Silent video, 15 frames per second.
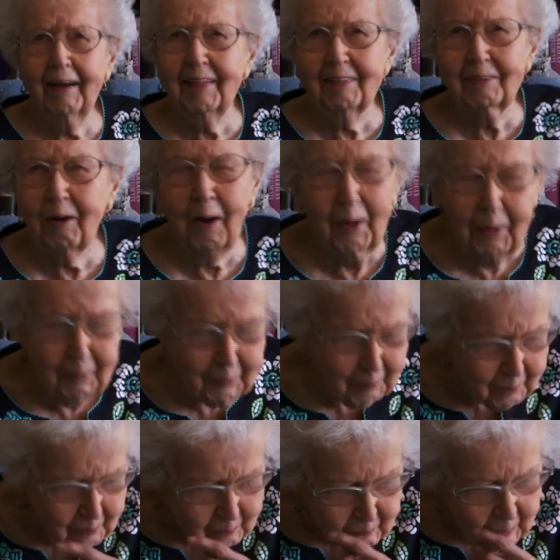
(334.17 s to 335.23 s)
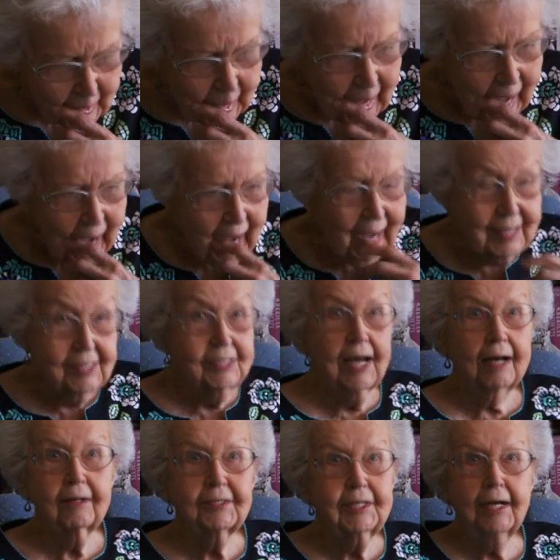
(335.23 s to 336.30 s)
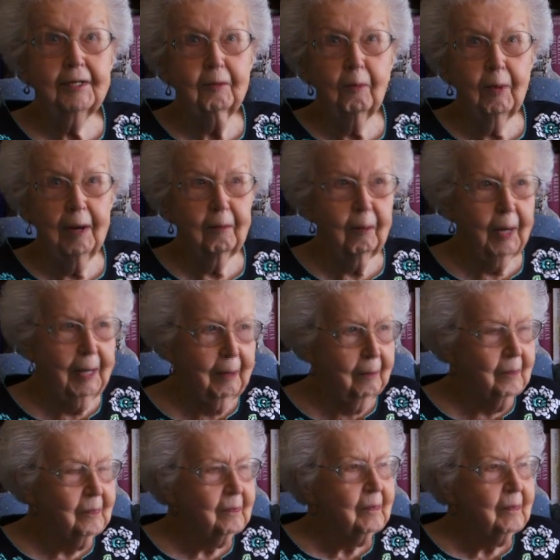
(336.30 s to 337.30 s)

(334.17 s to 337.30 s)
I thought. I said, I'll take it right away.